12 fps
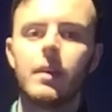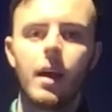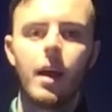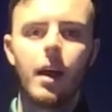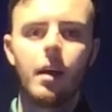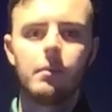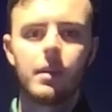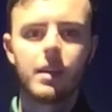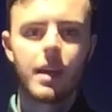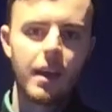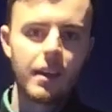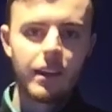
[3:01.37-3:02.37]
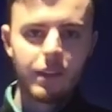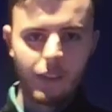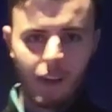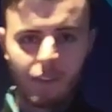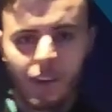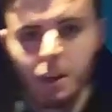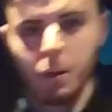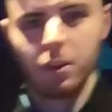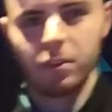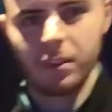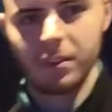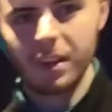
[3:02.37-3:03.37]
And yeah, if you have any
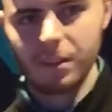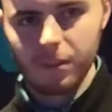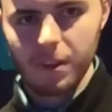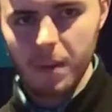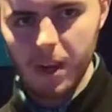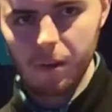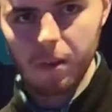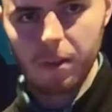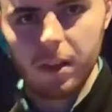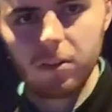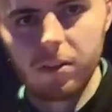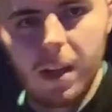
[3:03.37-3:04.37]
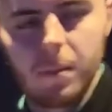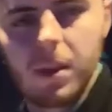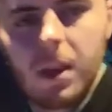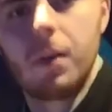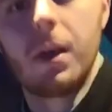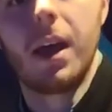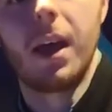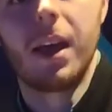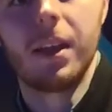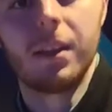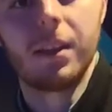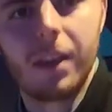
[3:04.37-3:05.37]
questions, any feedback or anything, just let me know
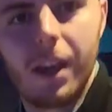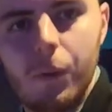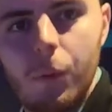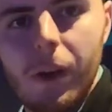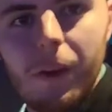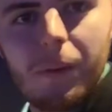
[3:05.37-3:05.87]
and I will help